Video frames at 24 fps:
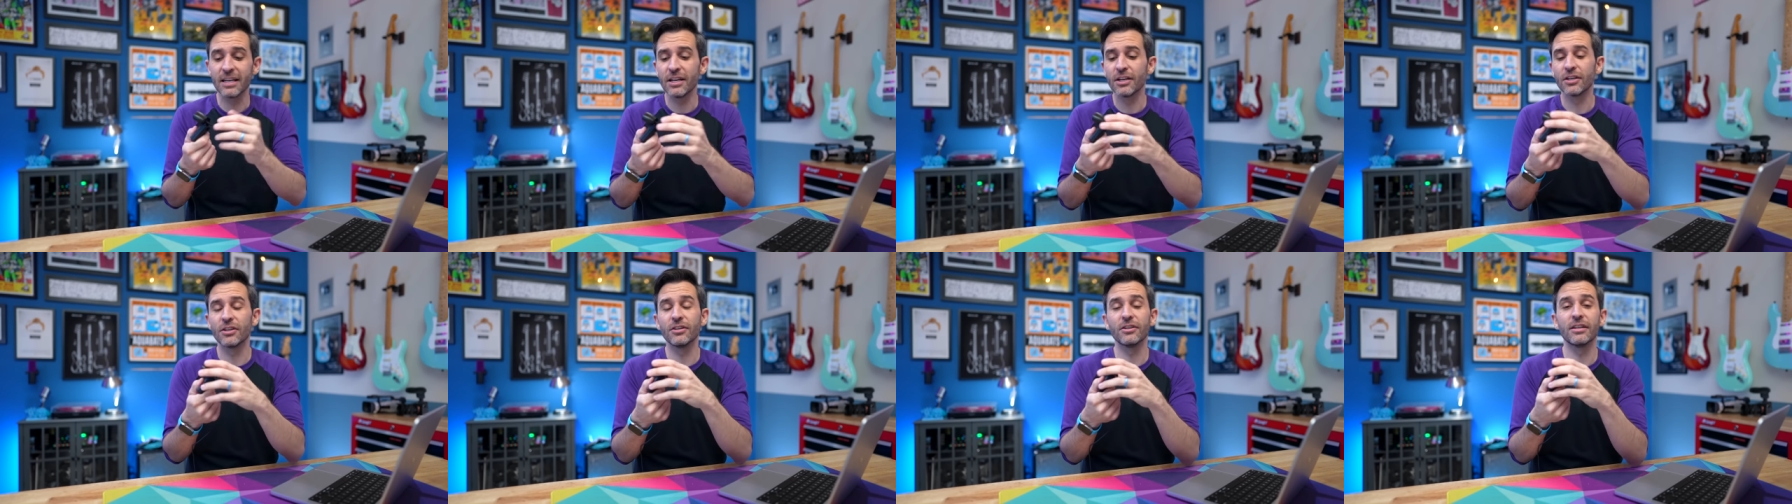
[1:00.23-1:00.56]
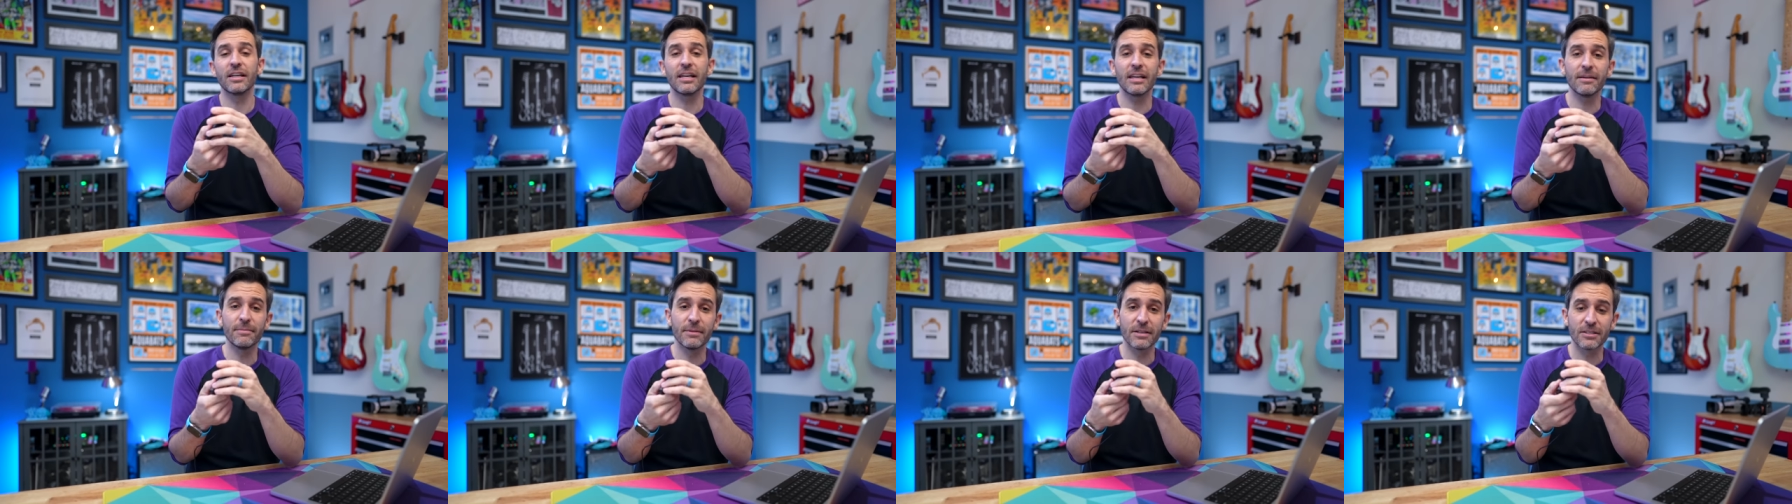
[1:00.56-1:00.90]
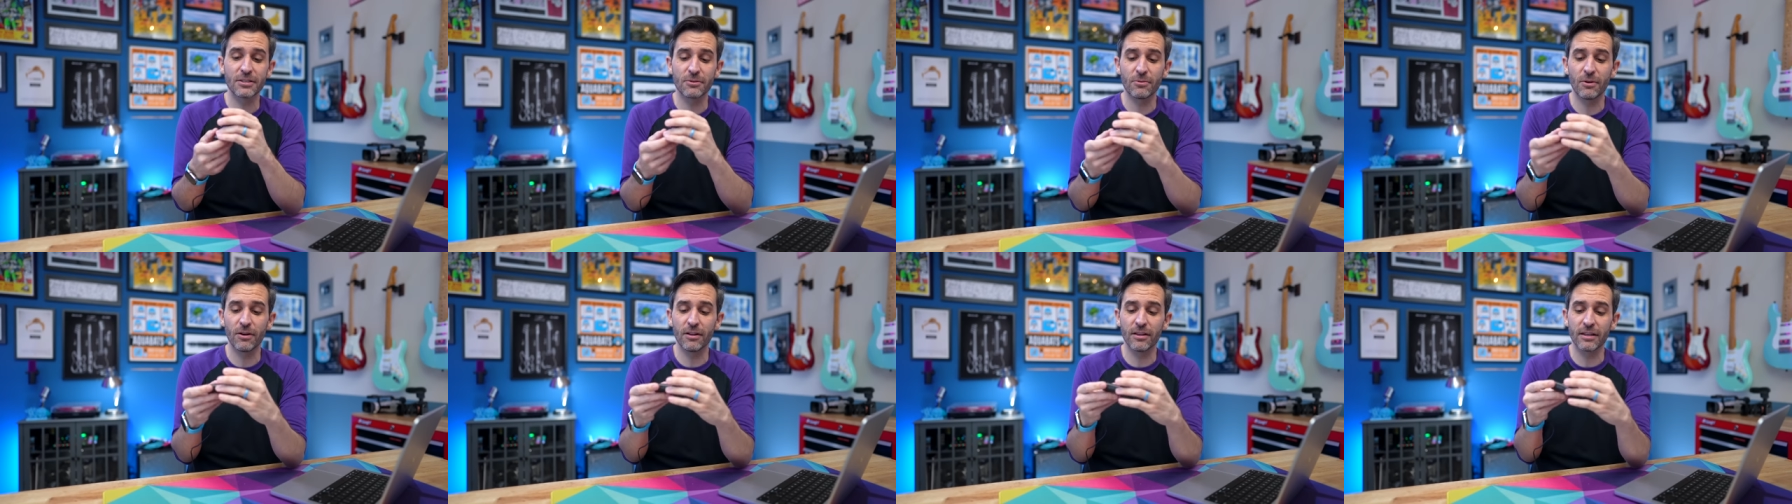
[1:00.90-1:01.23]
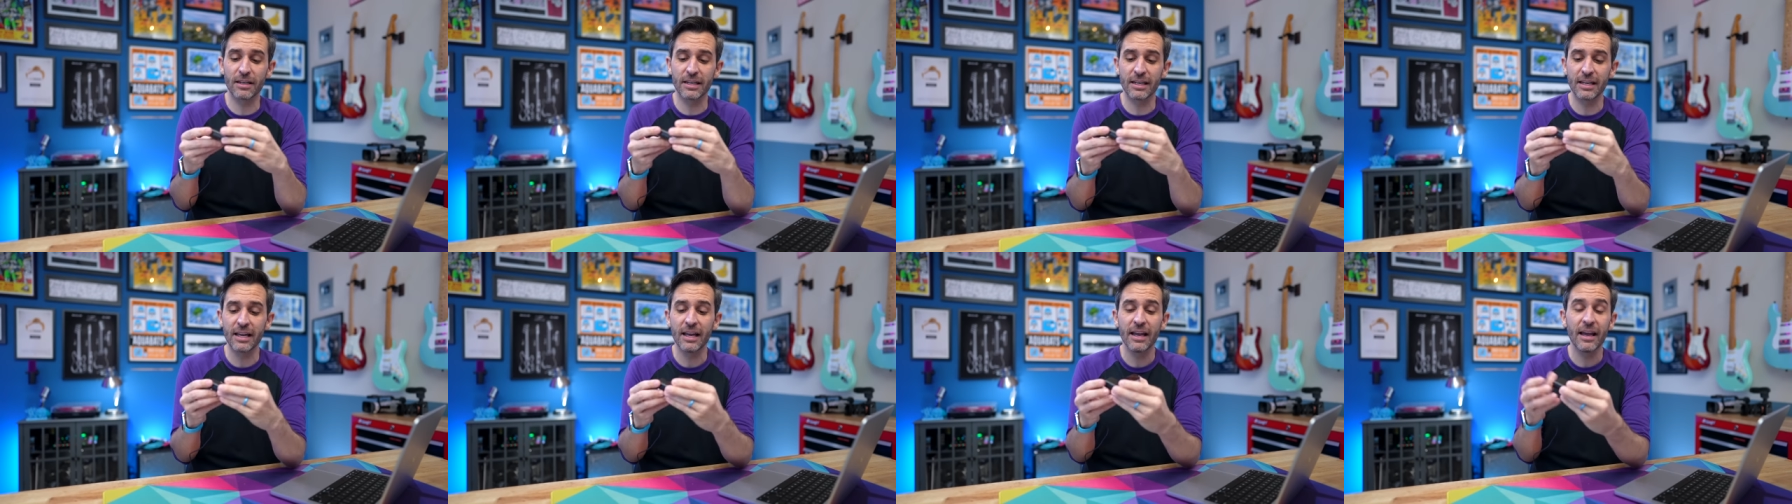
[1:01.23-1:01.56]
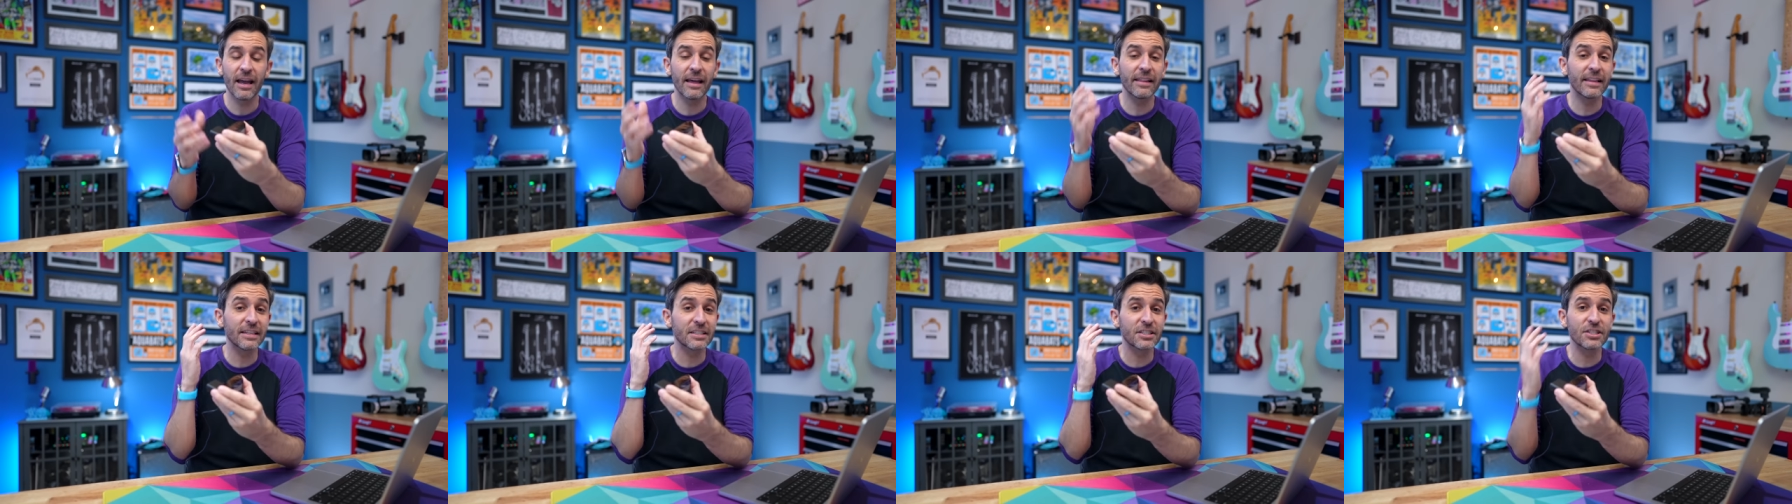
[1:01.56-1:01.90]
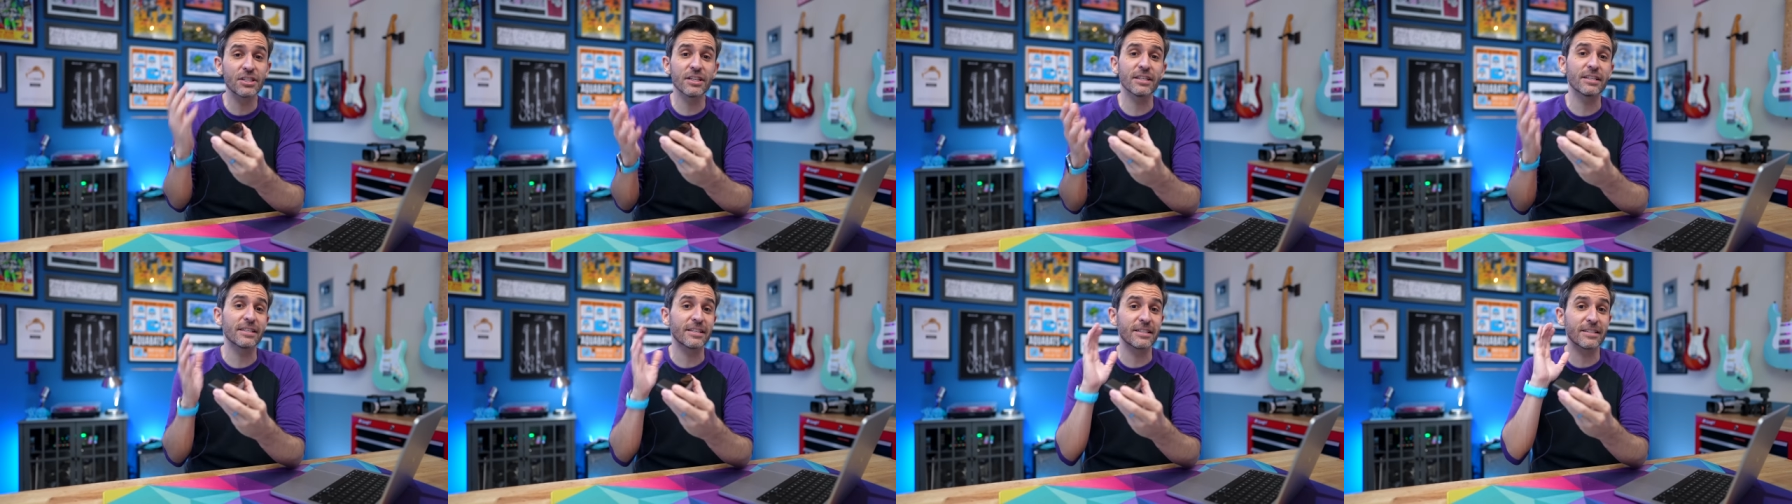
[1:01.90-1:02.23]
good image quality, and that's
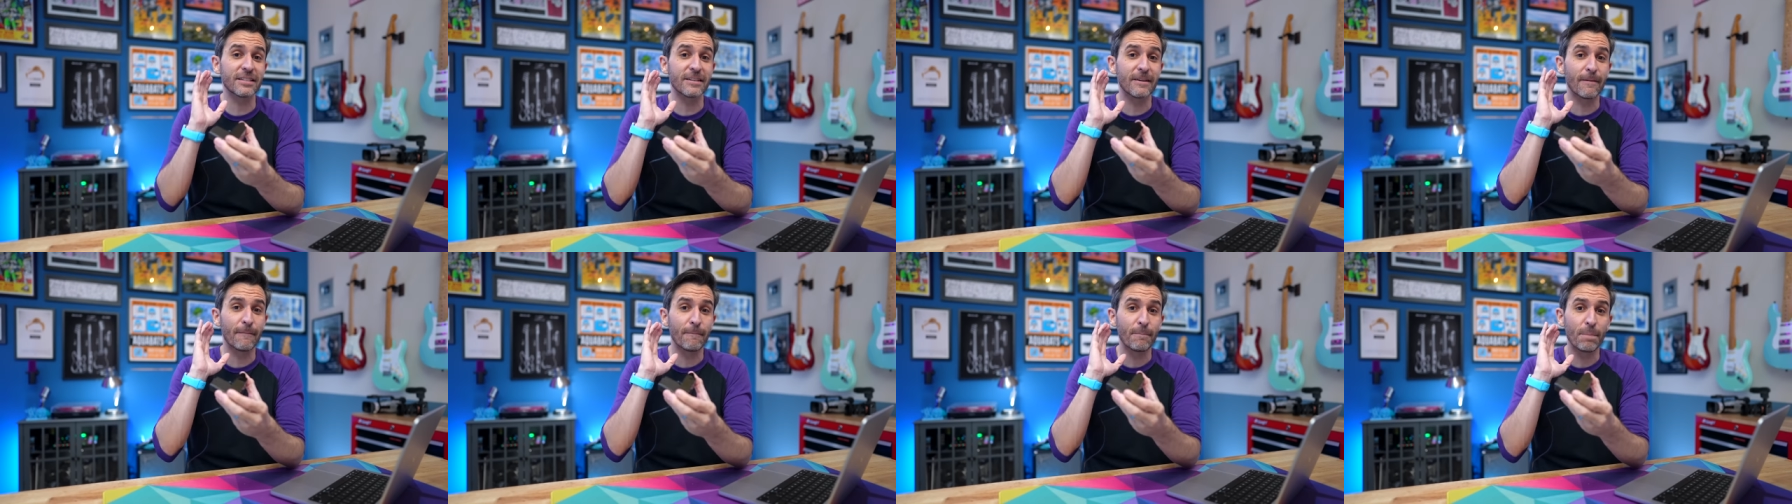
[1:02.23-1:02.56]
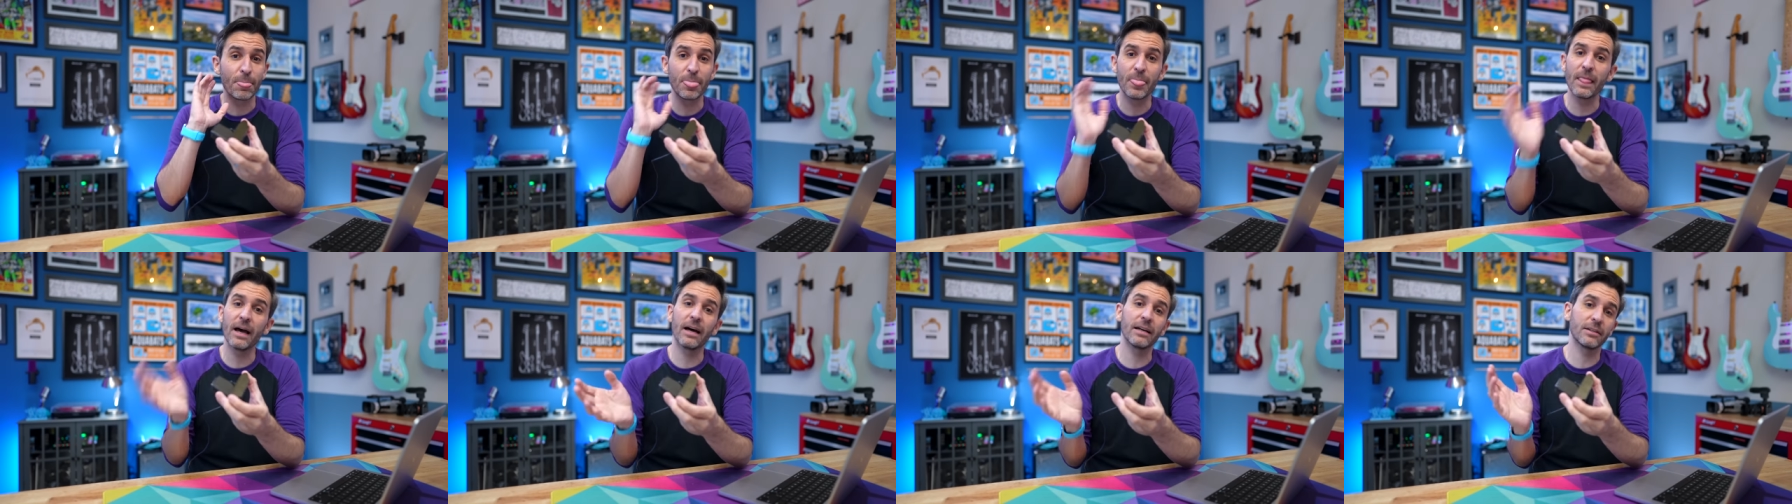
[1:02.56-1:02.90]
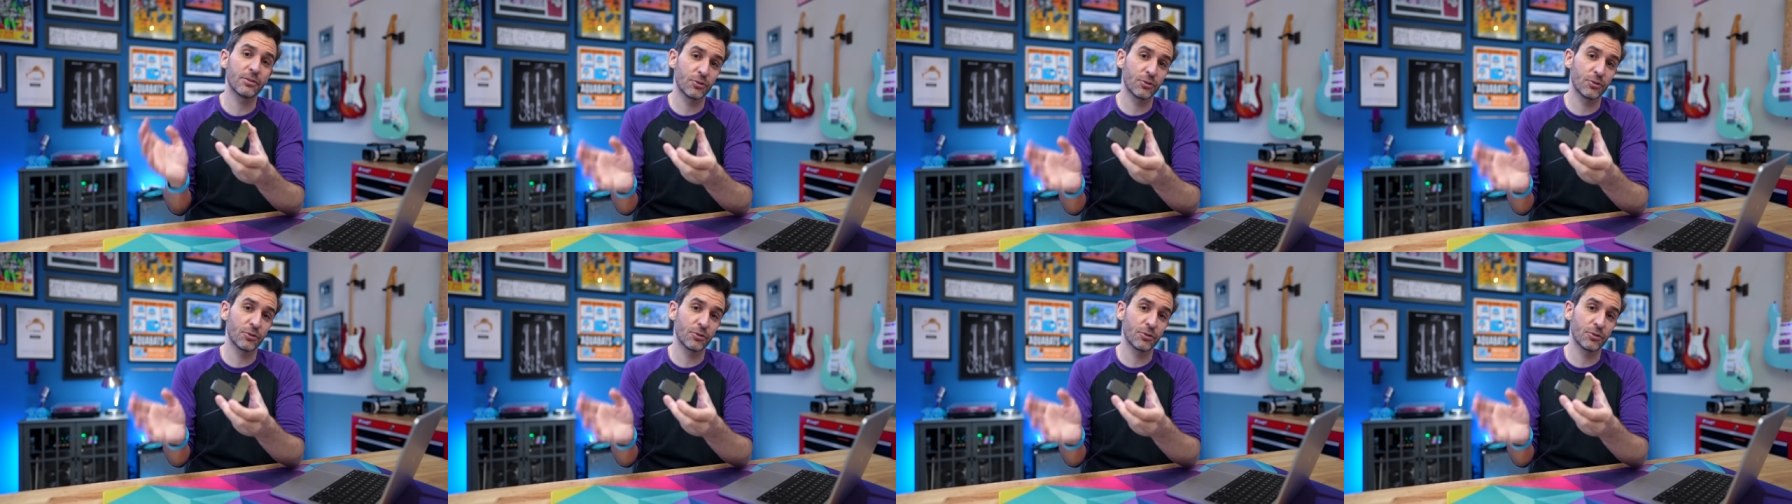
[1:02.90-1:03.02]
just not